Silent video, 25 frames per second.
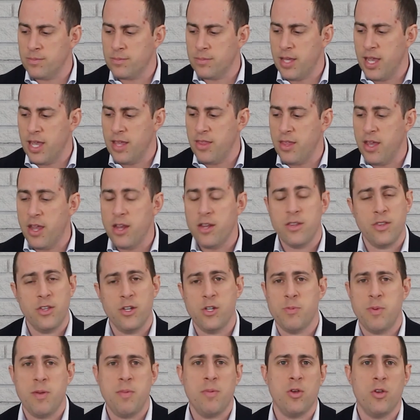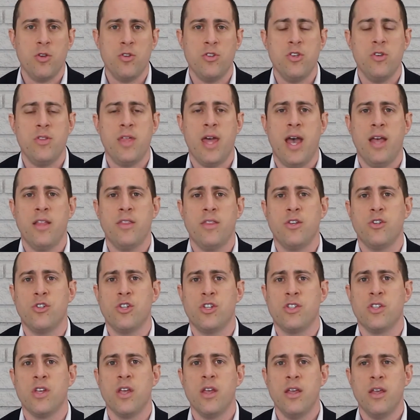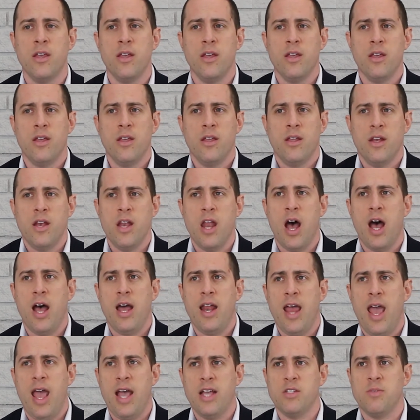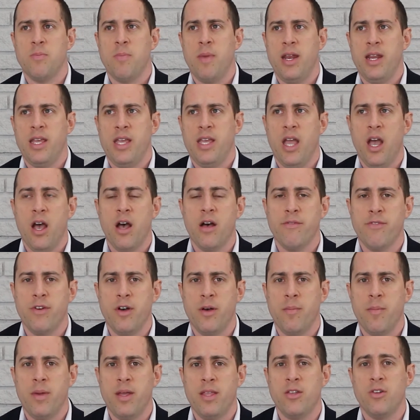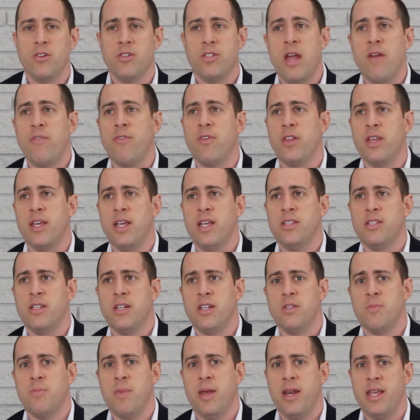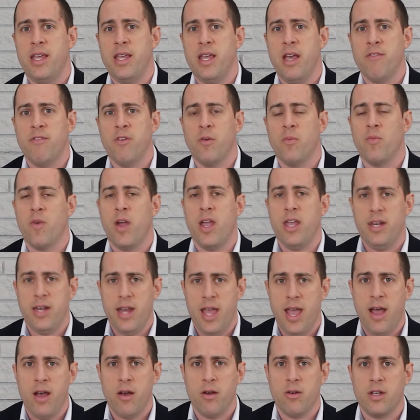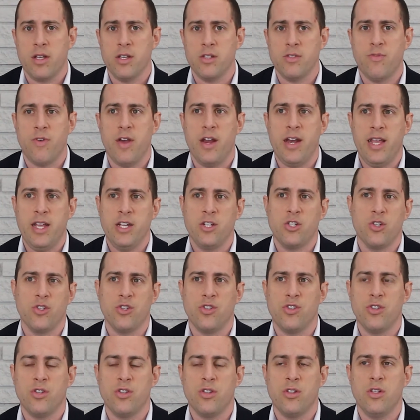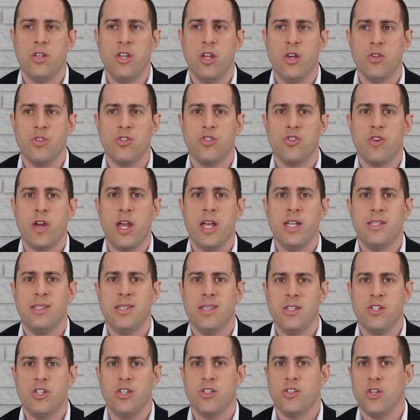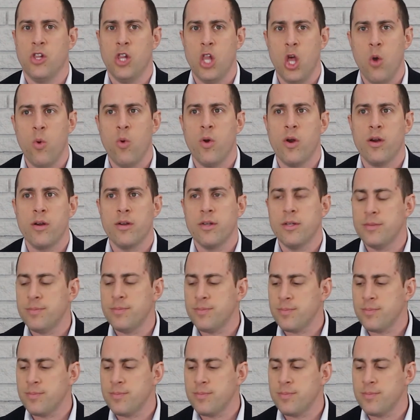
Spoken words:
And there's people who do that. There's just not as many of them. And there definitely isn't as many of them right now because financial, stress is just lower.